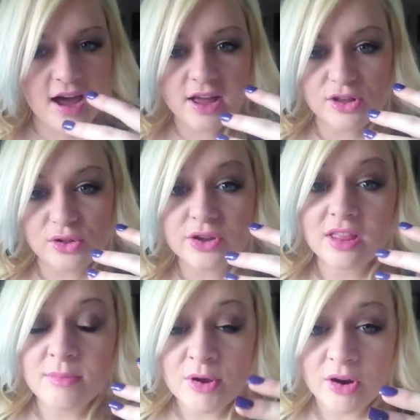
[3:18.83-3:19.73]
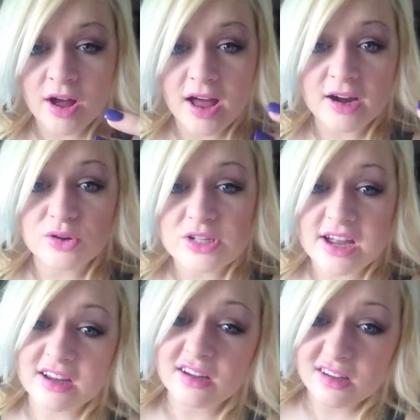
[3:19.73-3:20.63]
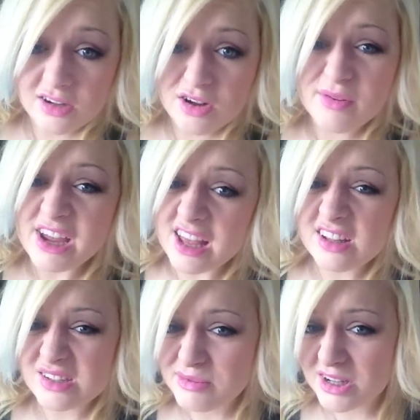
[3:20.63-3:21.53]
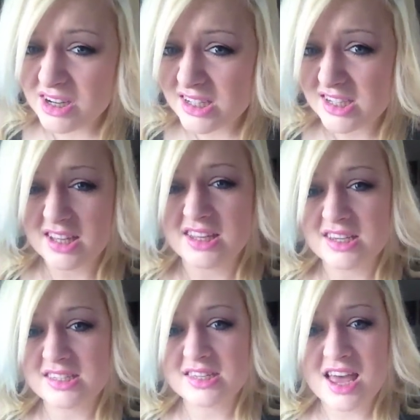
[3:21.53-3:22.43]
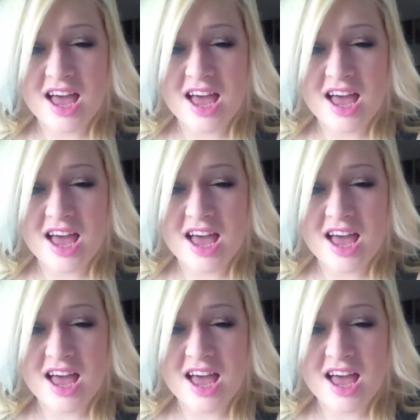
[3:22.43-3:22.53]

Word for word: I could look in the mirror and I was like, you know, my hair looks pretty nice like this.